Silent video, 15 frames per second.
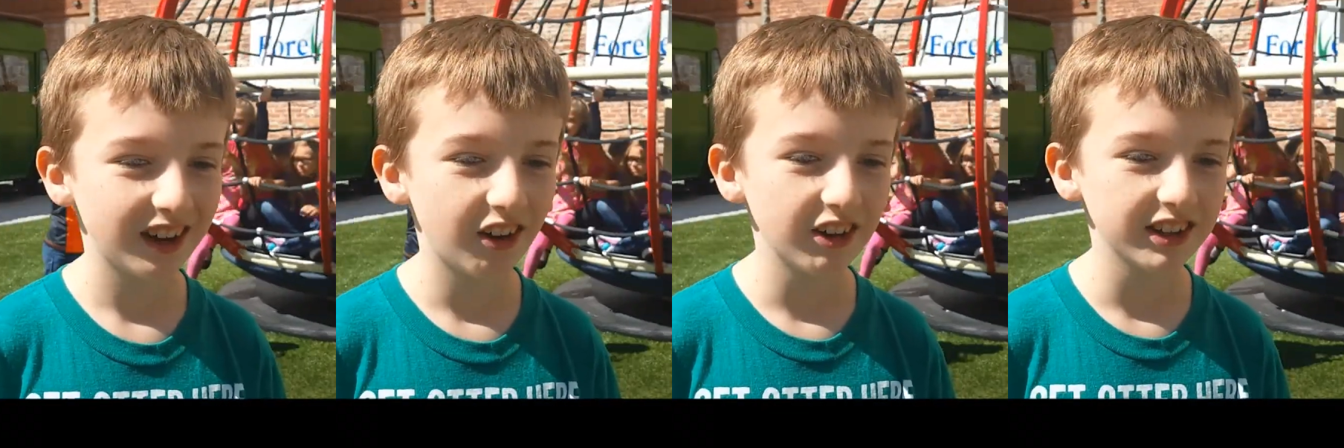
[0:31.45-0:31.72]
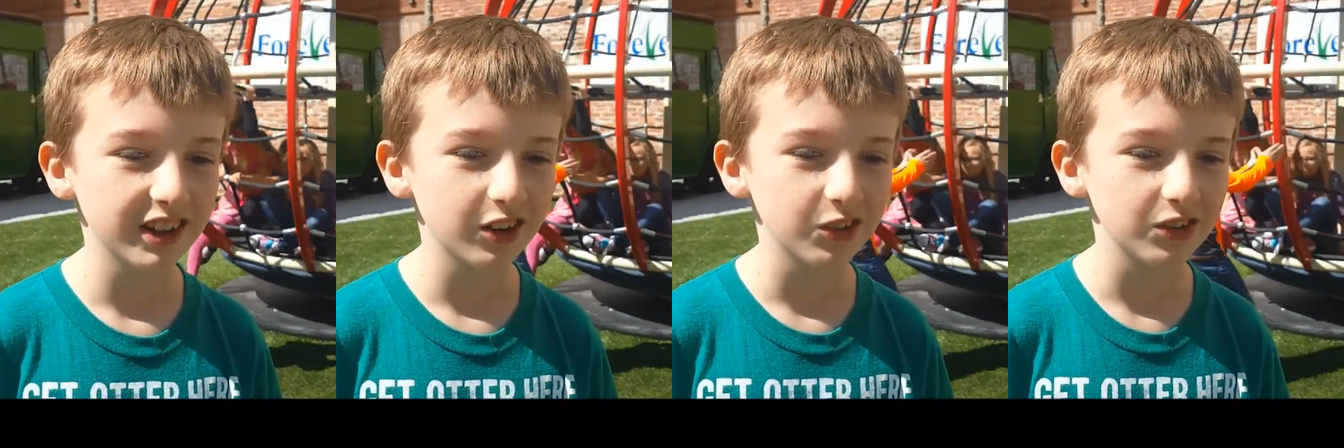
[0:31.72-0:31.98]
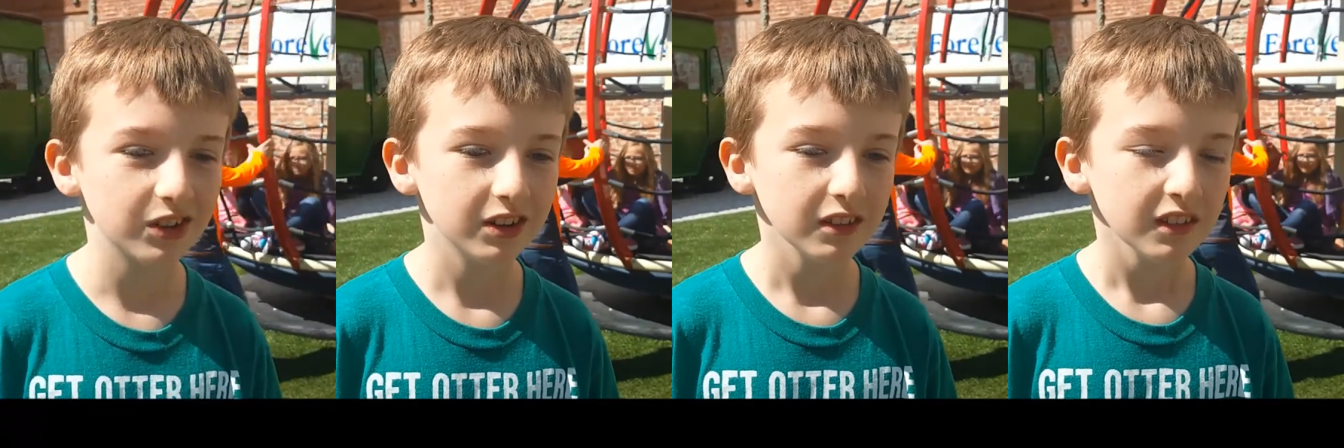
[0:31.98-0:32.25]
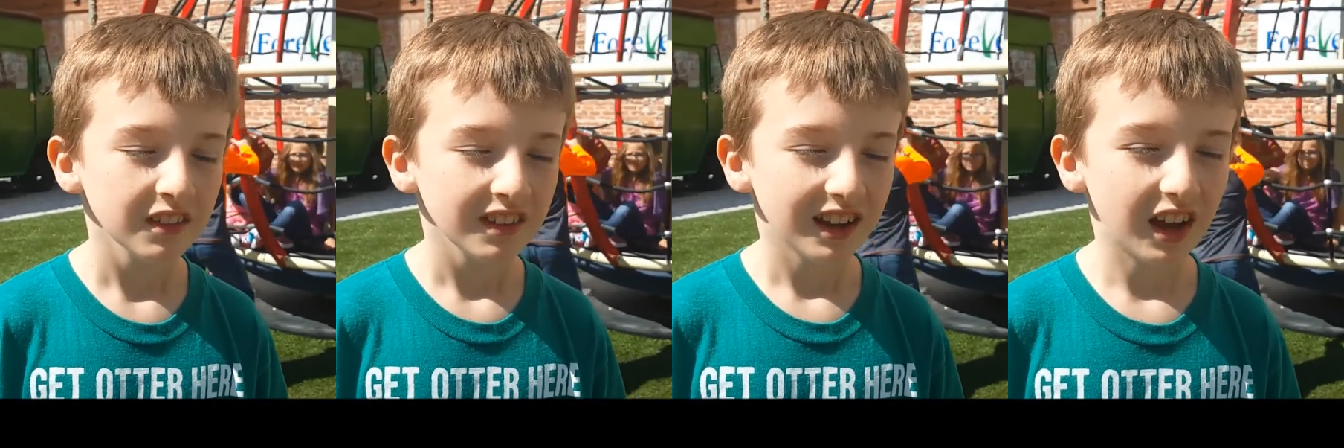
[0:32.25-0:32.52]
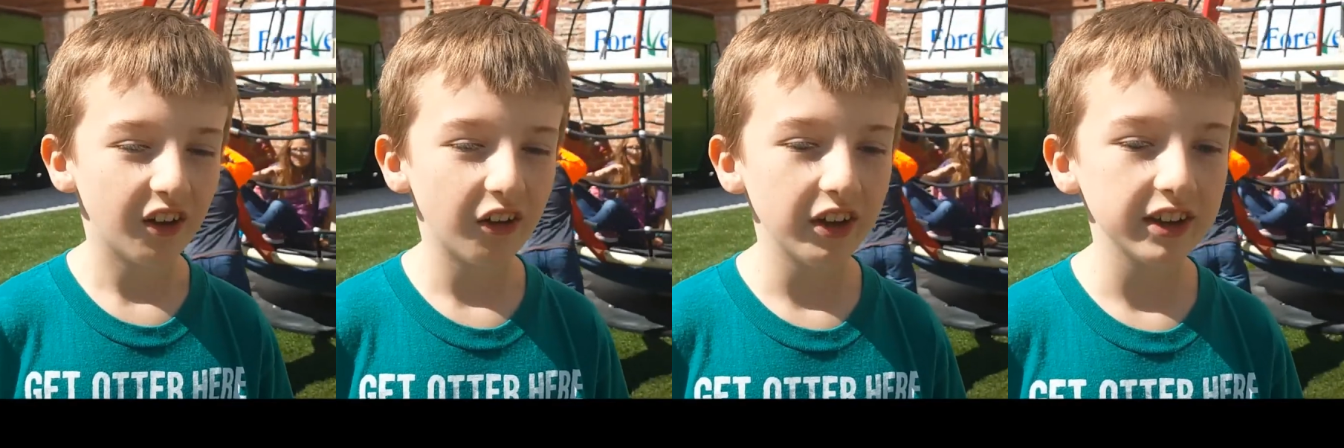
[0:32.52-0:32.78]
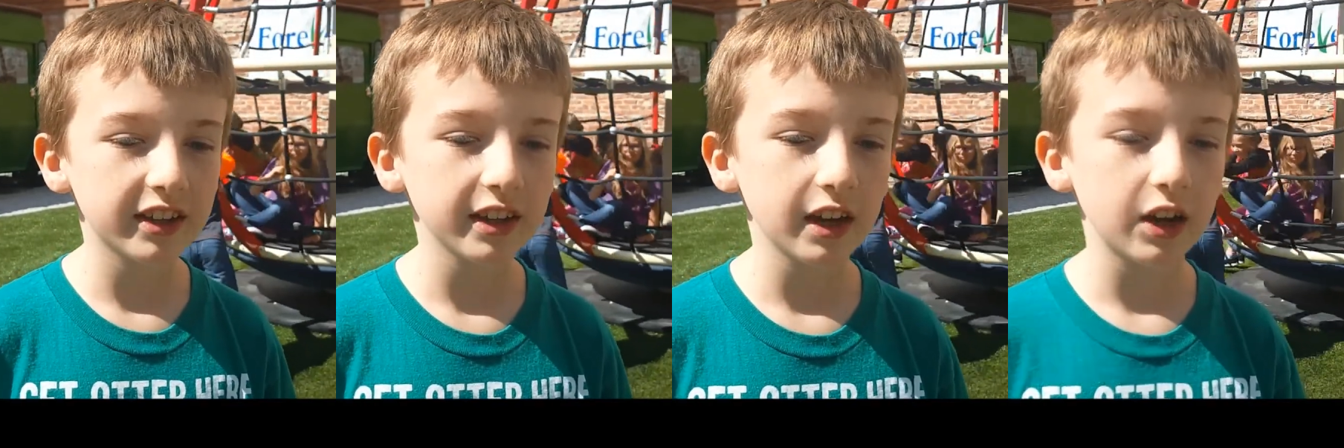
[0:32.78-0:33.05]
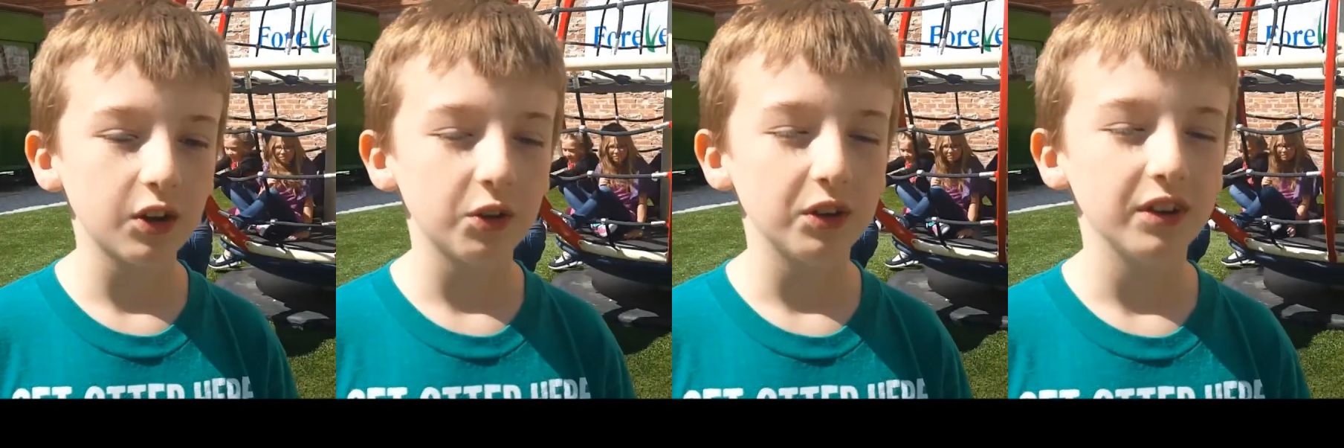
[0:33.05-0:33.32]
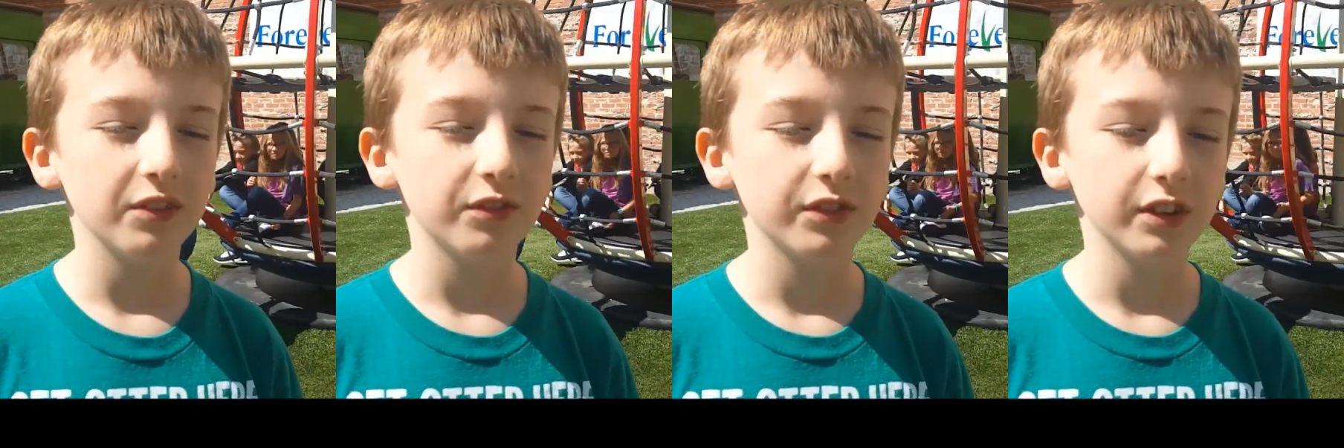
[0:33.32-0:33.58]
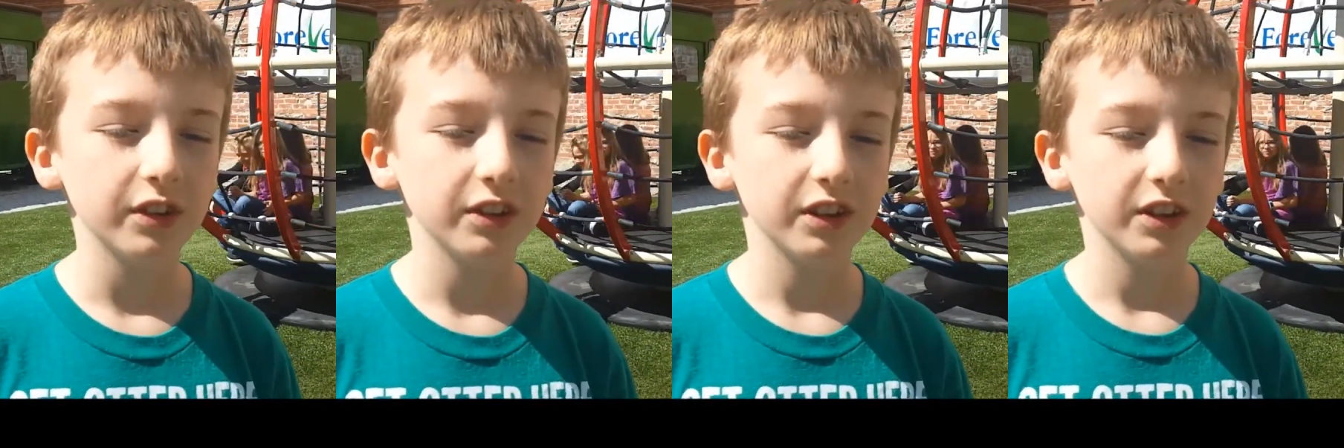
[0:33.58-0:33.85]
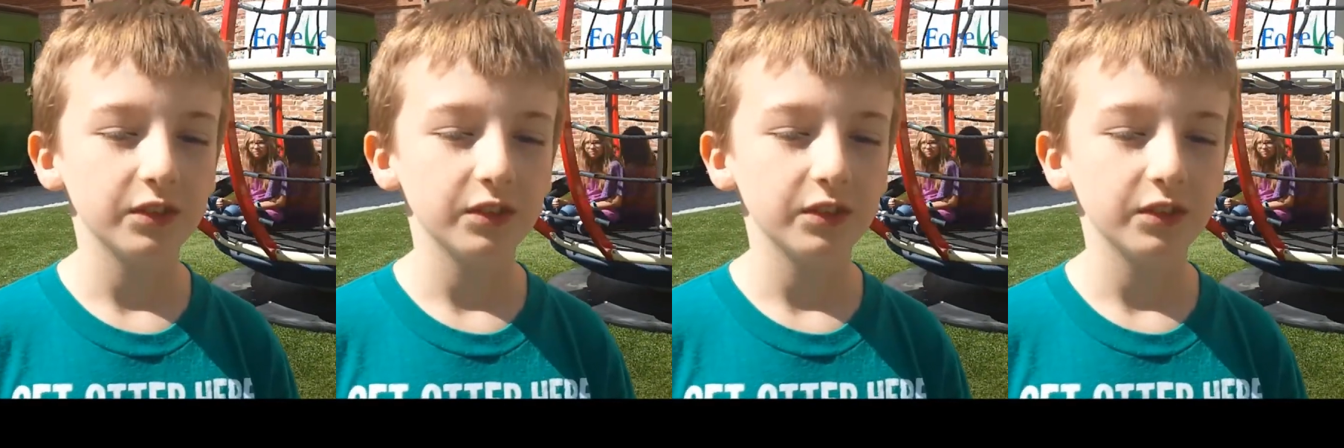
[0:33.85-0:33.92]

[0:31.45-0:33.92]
I like how it I like how if it